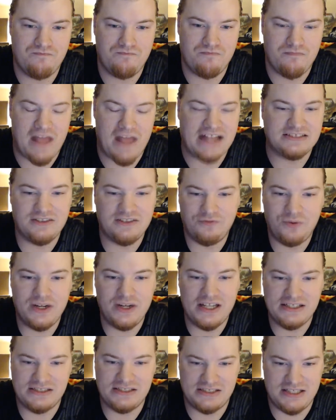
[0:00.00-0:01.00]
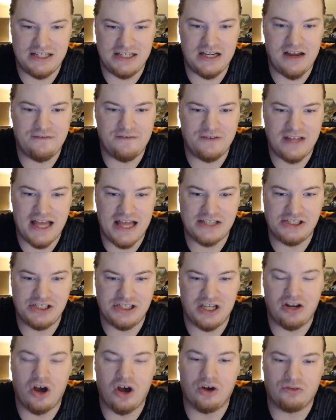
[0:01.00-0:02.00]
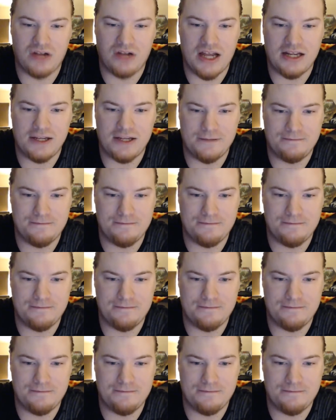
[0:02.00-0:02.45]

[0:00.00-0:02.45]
As if we didn't see enough of that shit already.